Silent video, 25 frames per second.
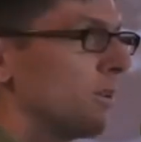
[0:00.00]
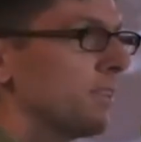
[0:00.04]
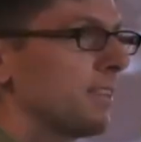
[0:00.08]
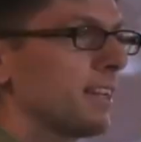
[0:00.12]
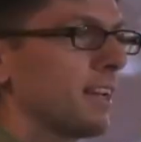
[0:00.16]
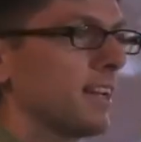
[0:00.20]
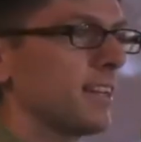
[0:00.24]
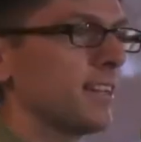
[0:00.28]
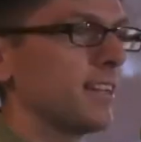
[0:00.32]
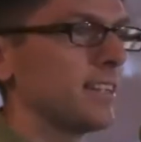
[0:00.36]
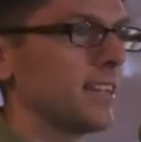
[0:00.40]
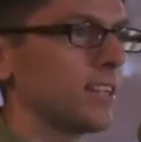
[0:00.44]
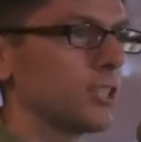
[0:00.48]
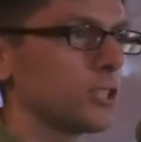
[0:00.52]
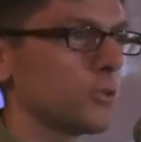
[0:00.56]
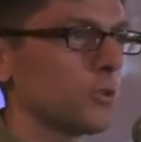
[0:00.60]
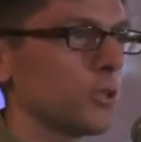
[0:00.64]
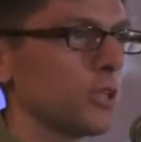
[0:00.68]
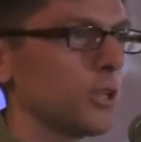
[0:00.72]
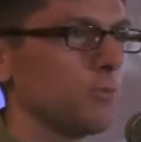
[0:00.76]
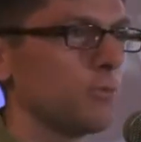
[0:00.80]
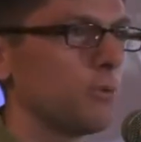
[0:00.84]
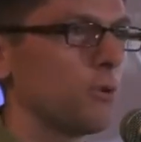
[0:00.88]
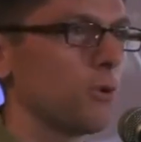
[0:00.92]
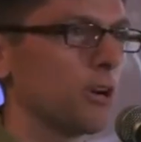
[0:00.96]
One thing I think that's
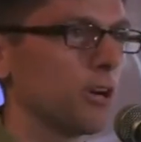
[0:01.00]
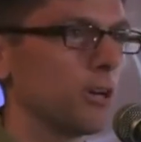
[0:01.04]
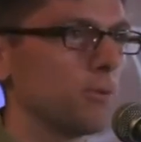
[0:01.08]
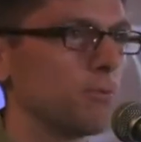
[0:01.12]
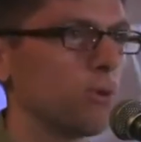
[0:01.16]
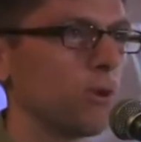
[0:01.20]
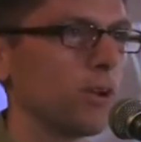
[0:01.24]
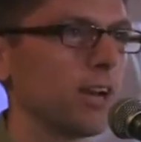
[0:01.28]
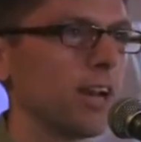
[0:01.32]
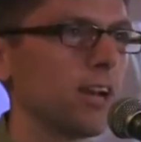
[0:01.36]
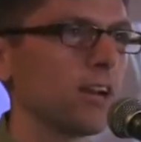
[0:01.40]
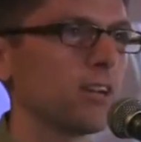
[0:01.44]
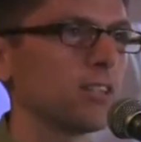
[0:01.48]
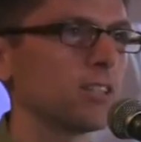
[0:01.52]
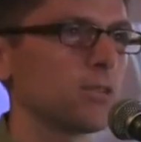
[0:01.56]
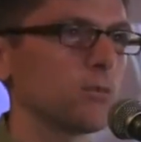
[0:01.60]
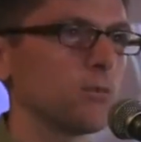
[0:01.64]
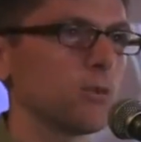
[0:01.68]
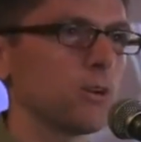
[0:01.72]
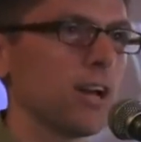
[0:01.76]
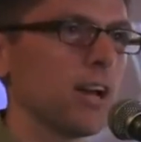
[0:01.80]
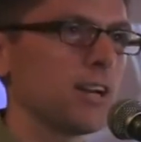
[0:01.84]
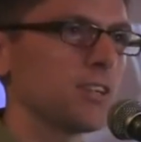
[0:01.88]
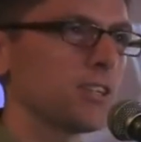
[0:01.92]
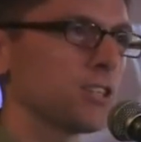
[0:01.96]
really important to point out is that
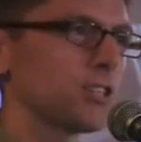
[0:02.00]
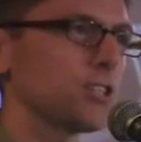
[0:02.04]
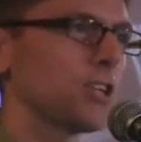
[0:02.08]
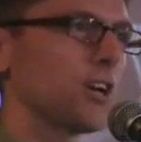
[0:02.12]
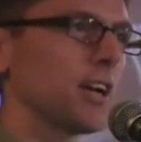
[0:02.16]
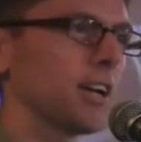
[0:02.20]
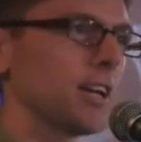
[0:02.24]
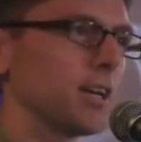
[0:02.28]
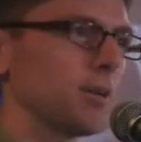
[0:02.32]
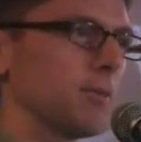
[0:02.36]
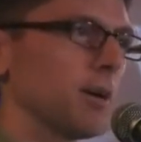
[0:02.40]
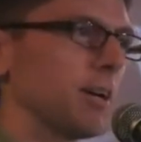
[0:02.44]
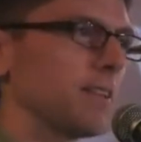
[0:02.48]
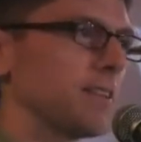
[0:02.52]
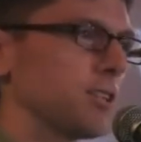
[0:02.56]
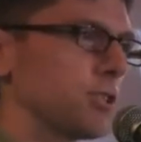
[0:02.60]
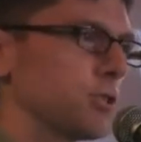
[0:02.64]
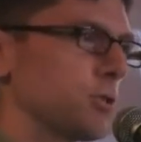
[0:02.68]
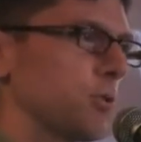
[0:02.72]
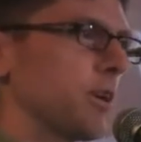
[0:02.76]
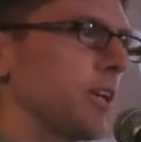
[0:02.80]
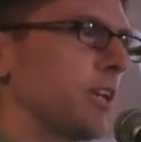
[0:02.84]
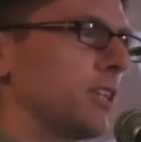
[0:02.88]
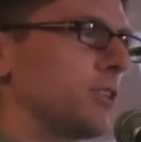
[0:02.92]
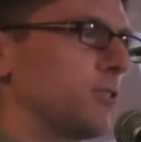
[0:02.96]
we're not just talking about the
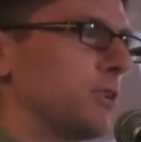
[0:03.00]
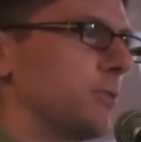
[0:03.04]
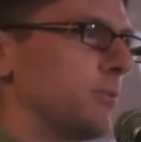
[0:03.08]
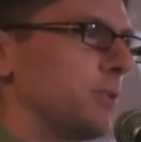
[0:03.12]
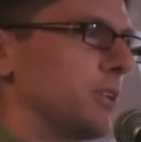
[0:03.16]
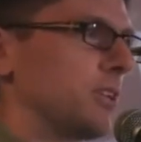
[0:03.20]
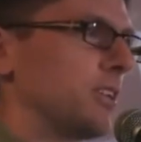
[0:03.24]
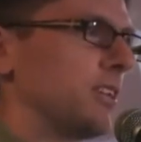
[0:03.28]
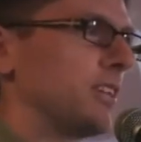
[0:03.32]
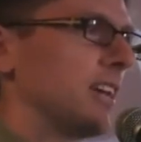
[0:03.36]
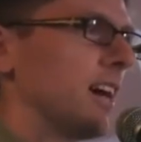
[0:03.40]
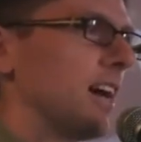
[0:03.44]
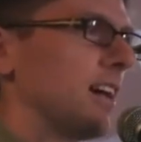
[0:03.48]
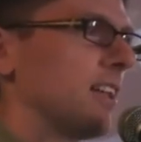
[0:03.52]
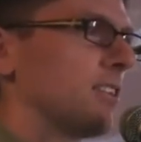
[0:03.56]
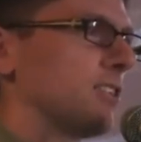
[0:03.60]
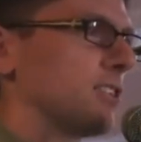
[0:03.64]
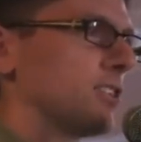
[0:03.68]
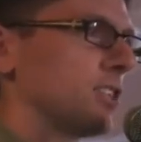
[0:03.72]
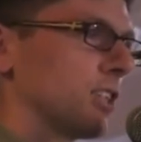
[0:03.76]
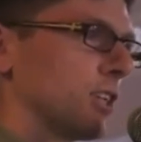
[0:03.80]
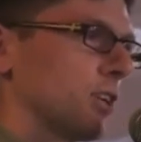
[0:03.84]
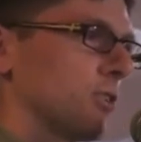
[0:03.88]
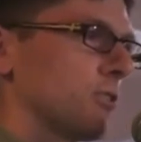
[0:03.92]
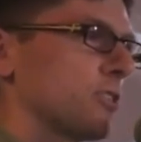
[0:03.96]
$23 million
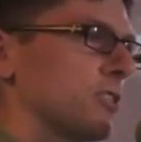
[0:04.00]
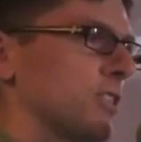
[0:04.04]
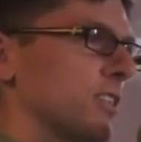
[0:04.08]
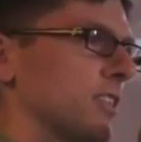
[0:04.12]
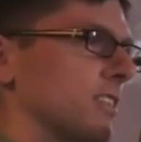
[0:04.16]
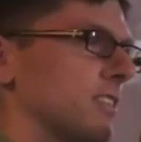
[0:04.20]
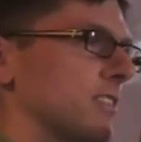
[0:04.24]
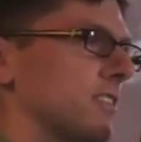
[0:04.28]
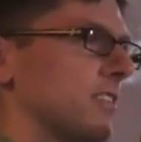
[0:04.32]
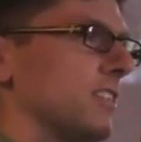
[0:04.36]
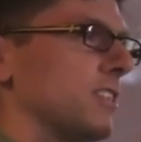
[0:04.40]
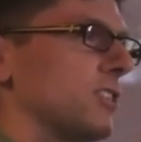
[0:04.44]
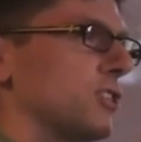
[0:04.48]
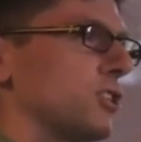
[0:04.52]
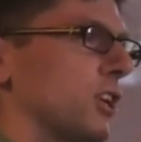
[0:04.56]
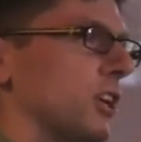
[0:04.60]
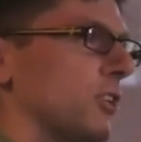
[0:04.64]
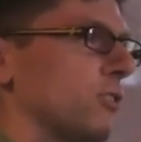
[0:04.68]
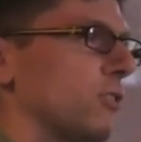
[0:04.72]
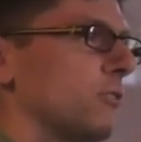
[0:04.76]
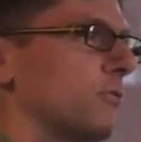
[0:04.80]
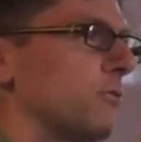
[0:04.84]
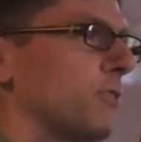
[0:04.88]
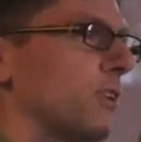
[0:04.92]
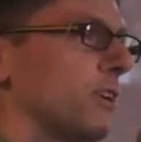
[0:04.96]
that goes to the city's
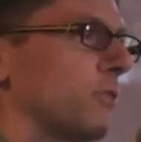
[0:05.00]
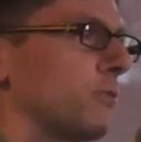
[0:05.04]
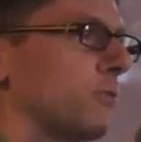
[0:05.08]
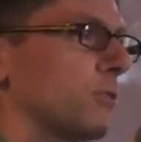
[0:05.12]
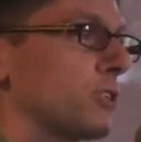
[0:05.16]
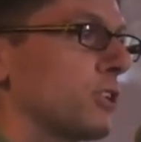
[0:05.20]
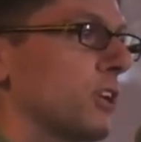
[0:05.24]
general fund.